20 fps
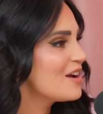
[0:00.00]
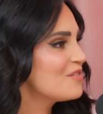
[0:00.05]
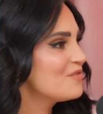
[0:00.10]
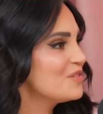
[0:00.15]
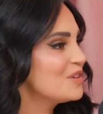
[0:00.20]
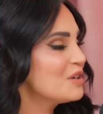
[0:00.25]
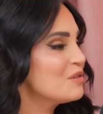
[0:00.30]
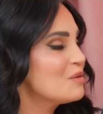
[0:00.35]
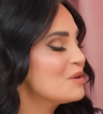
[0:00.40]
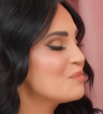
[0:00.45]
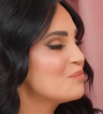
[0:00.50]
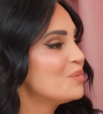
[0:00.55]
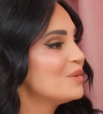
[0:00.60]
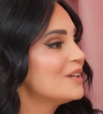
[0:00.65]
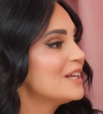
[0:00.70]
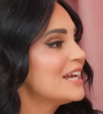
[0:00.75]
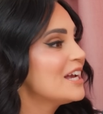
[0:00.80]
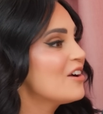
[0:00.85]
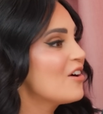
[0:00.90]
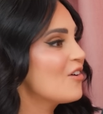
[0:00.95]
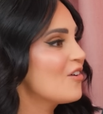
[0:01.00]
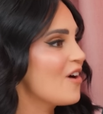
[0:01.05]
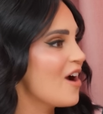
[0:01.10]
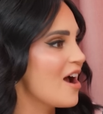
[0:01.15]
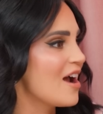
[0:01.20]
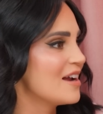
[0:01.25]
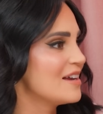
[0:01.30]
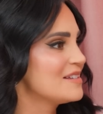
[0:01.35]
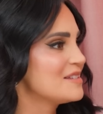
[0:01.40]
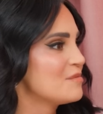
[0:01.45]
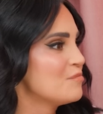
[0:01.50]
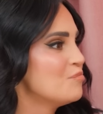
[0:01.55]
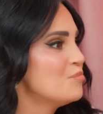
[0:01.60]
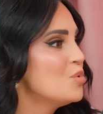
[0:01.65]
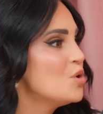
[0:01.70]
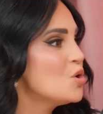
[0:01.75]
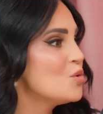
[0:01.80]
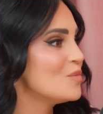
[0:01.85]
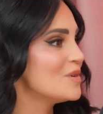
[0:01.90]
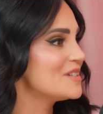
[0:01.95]
I feel like we blink our eyes and
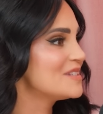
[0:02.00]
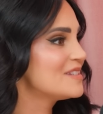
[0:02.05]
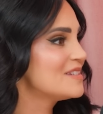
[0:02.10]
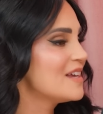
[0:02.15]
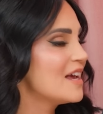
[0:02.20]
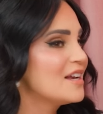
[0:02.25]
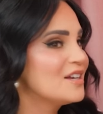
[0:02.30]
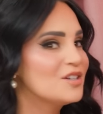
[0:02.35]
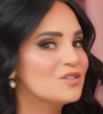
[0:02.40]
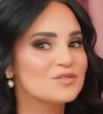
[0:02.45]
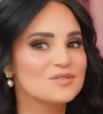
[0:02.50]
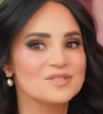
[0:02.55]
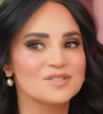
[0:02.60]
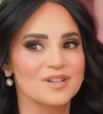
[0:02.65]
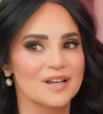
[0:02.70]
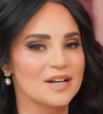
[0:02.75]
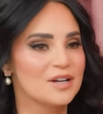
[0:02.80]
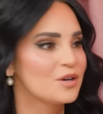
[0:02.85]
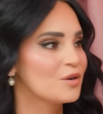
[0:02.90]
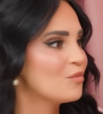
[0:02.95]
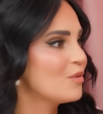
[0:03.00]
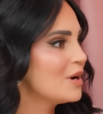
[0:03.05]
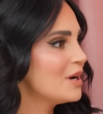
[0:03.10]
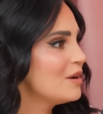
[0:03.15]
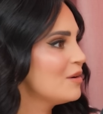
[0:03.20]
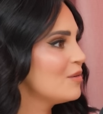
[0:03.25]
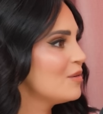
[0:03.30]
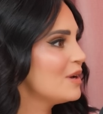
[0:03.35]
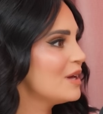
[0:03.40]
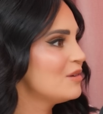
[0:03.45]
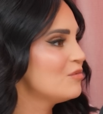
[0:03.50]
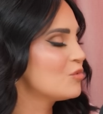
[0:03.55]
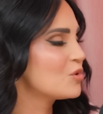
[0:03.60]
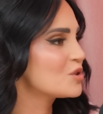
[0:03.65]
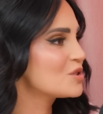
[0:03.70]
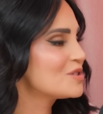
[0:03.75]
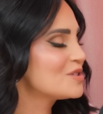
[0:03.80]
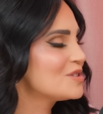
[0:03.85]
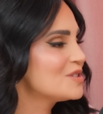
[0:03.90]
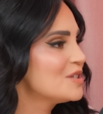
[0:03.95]
boom, it's 10 years later. And
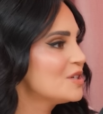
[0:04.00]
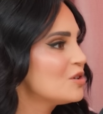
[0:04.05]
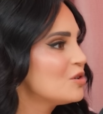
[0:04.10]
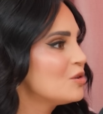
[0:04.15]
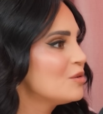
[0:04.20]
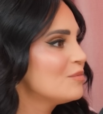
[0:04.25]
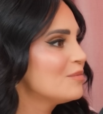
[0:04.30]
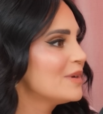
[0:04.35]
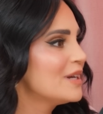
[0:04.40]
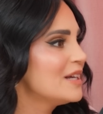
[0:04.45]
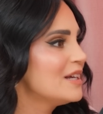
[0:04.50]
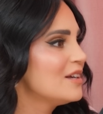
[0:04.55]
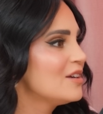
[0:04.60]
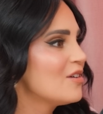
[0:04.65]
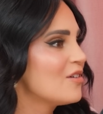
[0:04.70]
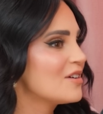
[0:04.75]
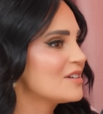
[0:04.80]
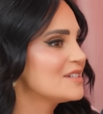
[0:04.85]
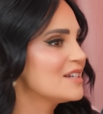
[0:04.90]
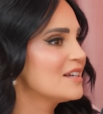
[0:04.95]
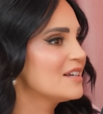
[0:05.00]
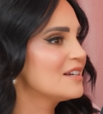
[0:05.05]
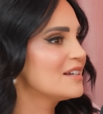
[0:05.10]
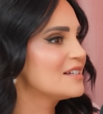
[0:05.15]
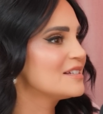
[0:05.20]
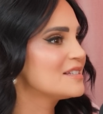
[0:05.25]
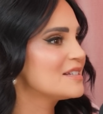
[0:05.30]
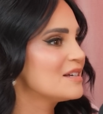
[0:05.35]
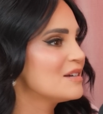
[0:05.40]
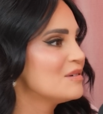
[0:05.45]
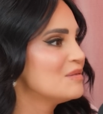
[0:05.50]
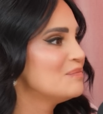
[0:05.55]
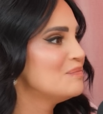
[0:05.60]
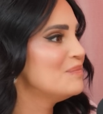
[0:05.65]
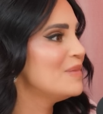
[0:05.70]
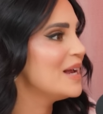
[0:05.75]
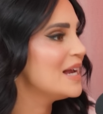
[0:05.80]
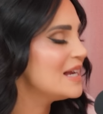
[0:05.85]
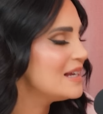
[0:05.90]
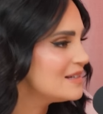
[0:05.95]
we're still making content, and it's
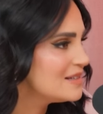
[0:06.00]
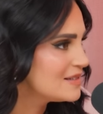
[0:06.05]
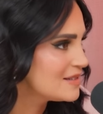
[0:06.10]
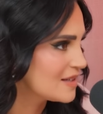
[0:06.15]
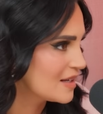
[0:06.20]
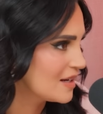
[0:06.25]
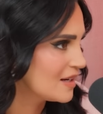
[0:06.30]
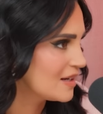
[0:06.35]
amazing.